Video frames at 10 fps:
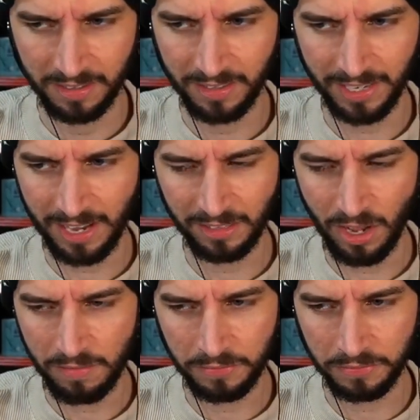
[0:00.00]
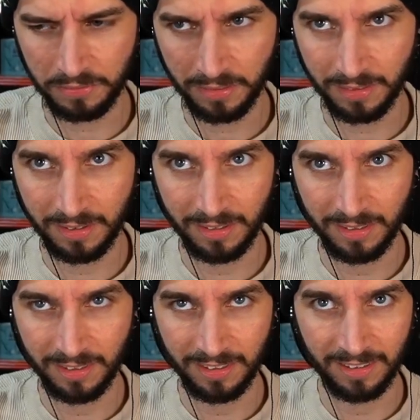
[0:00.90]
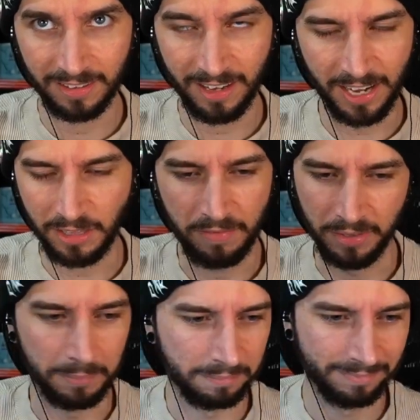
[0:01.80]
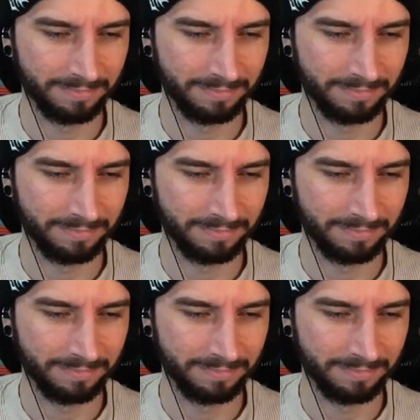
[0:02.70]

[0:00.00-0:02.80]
Like I love I love them.